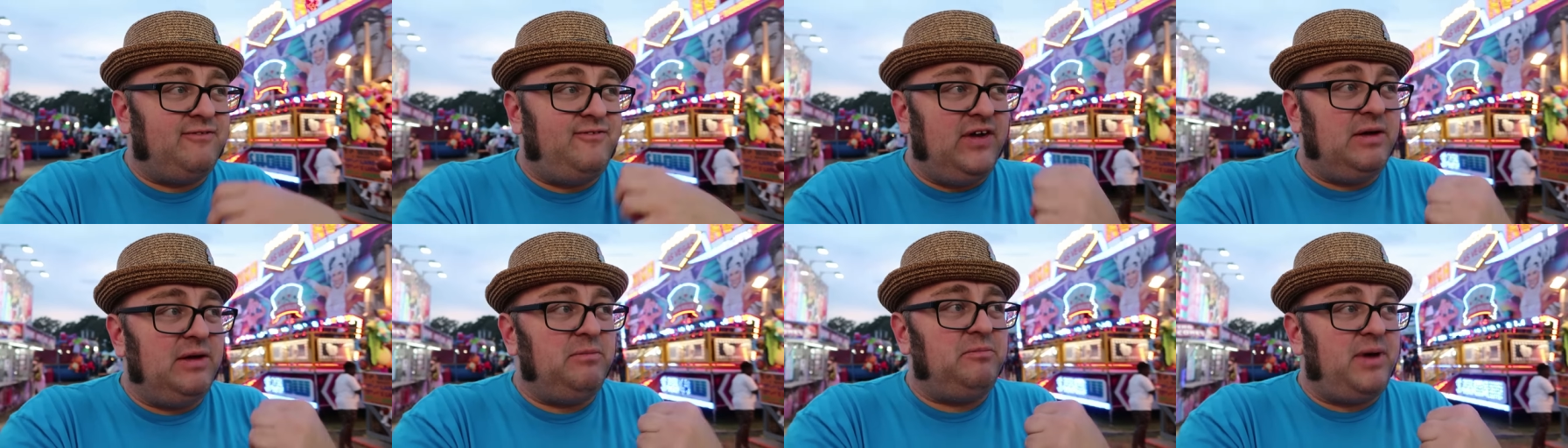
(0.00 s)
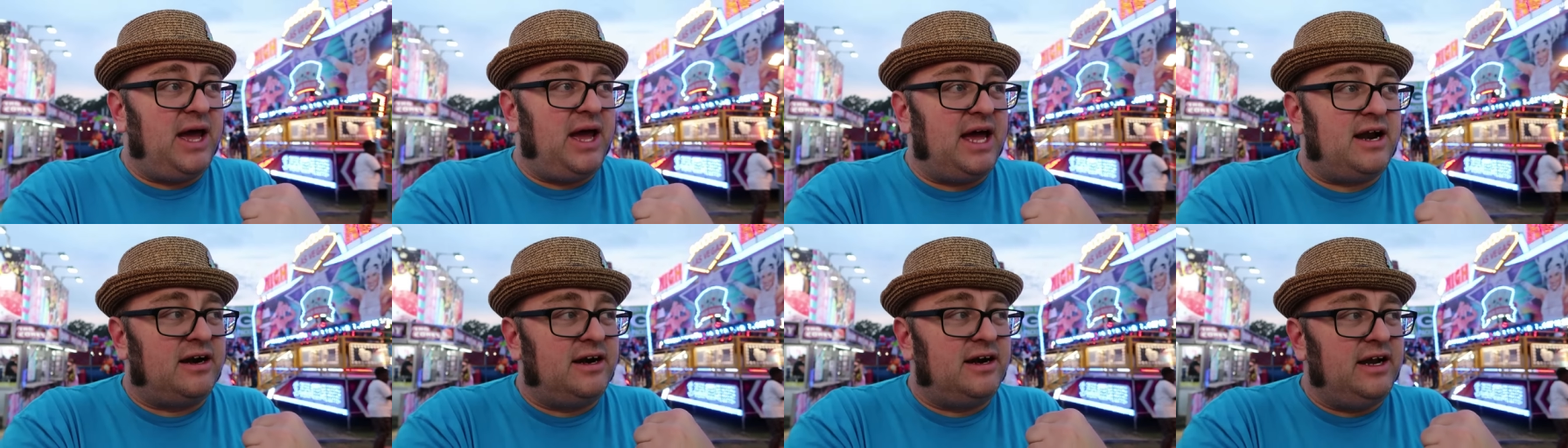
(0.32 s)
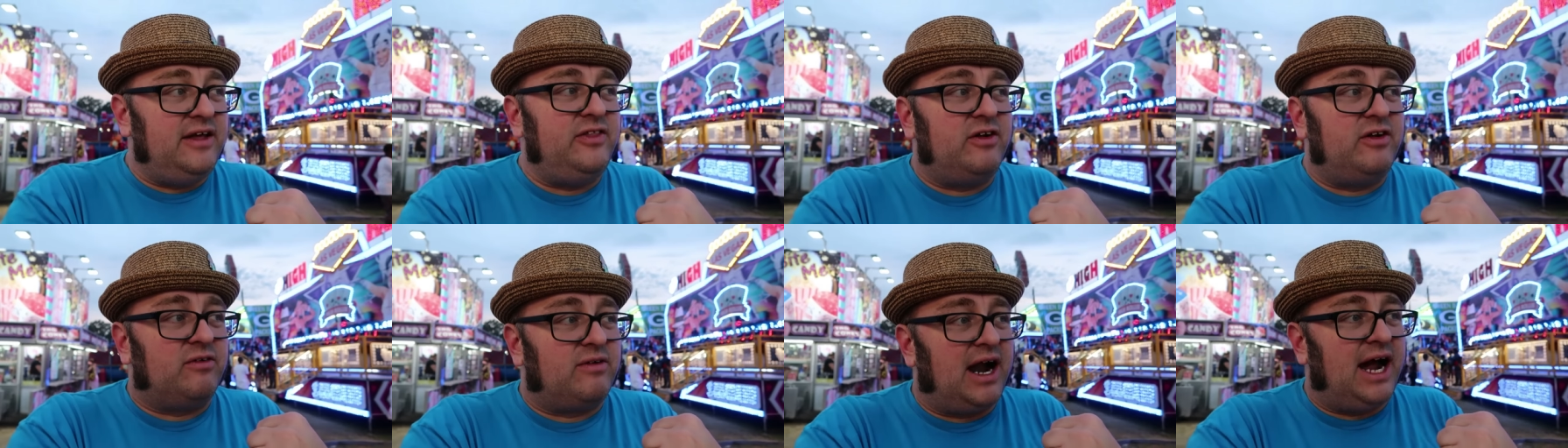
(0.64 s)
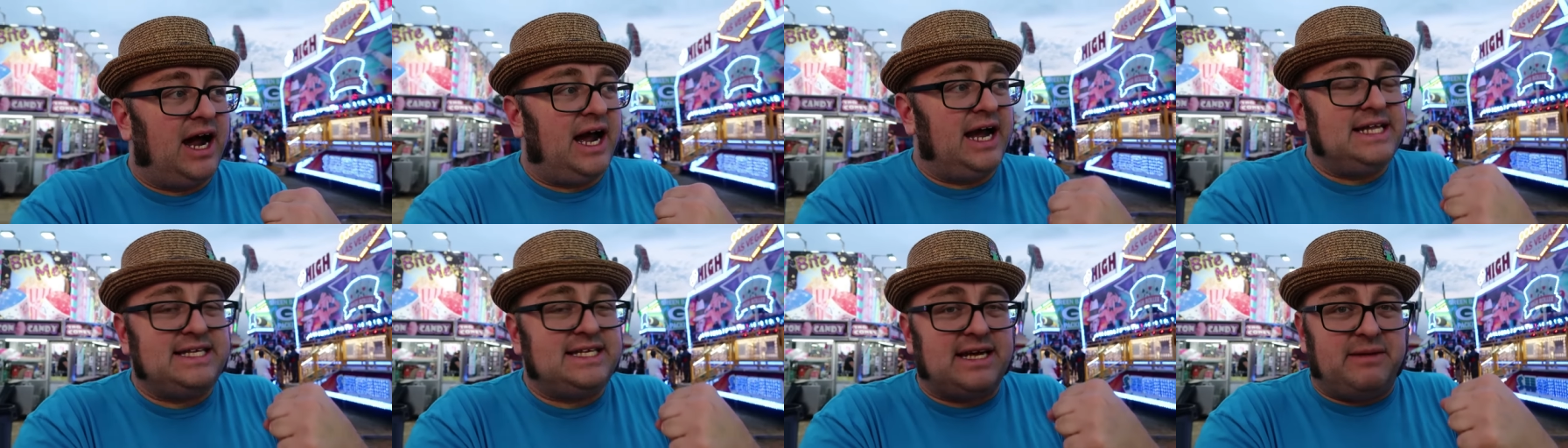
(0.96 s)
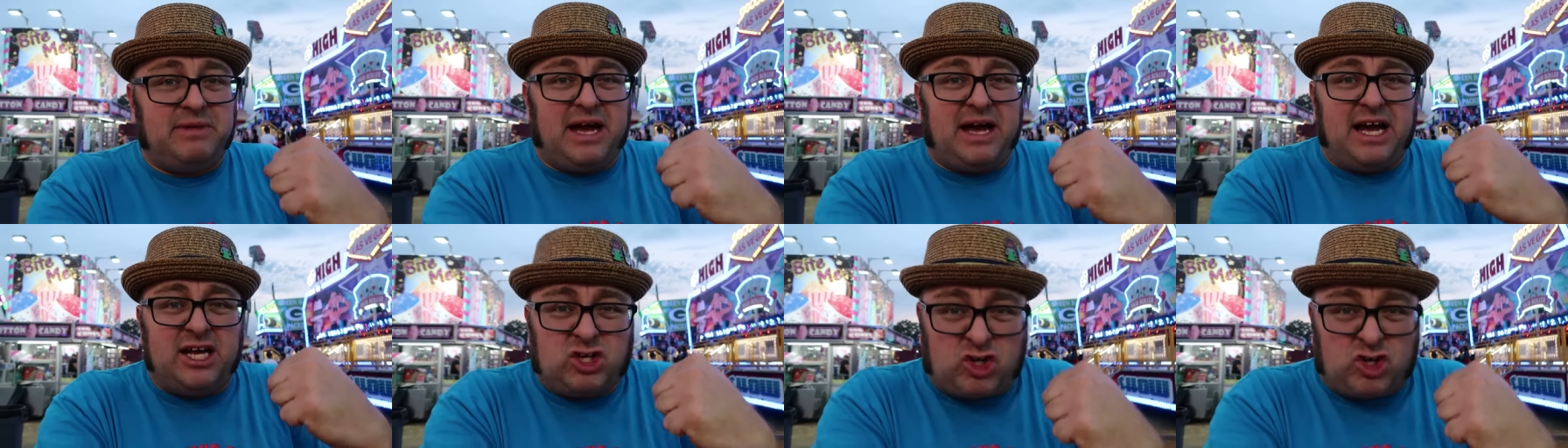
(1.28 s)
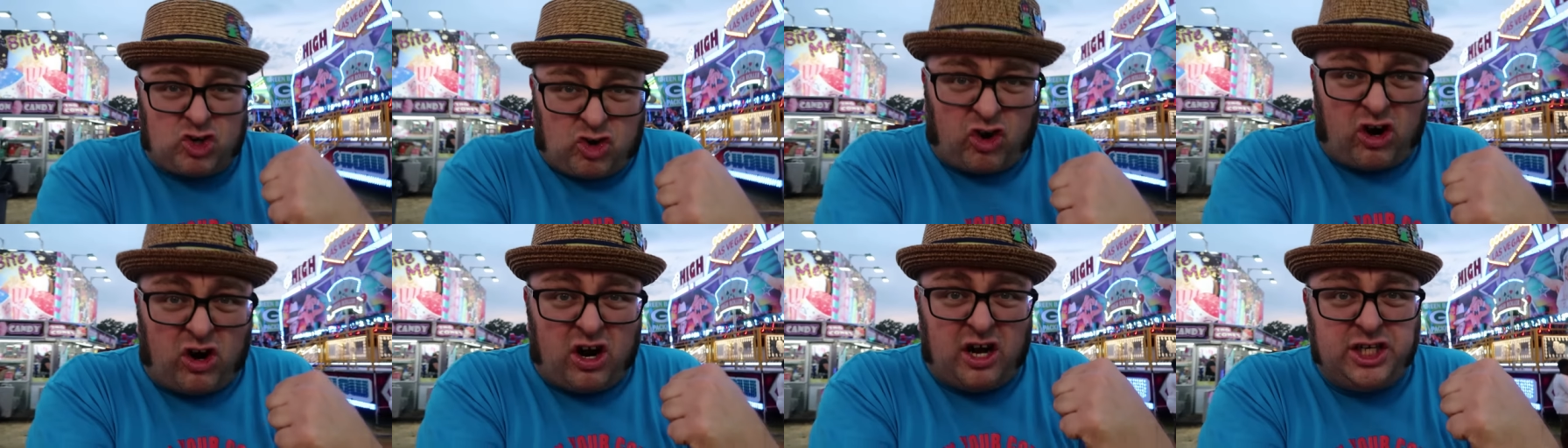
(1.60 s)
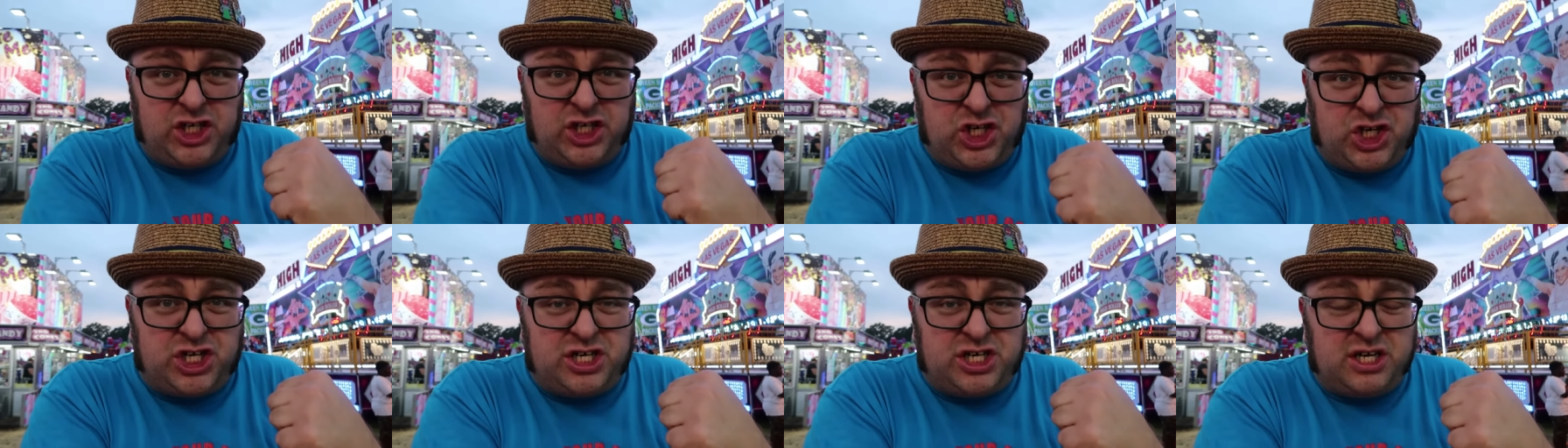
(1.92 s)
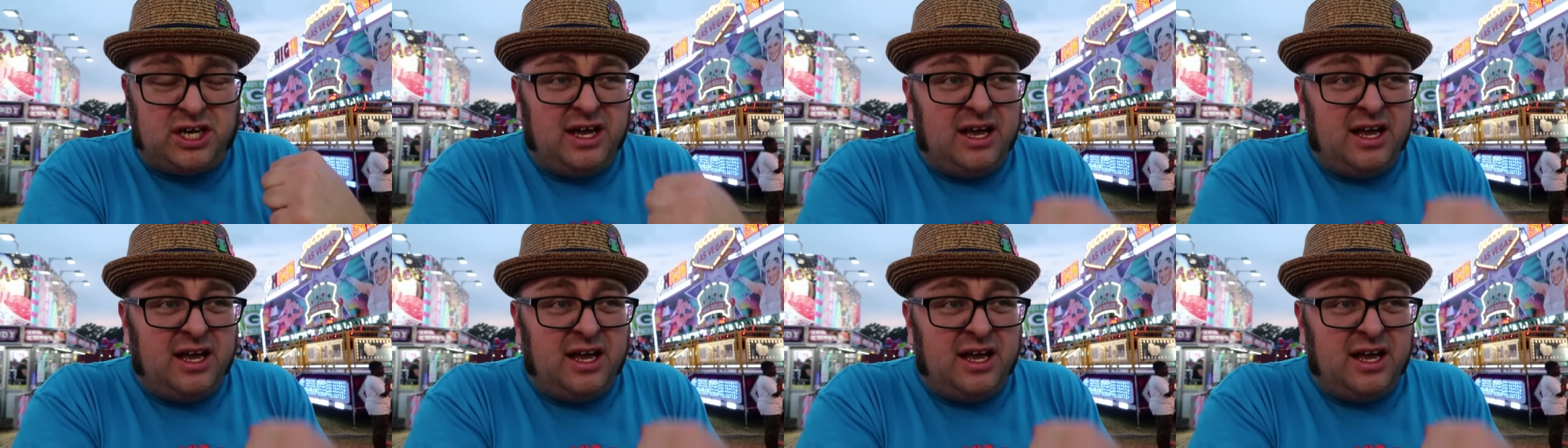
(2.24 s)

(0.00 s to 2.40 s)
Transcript: fit better in the rides. I'm not crunched.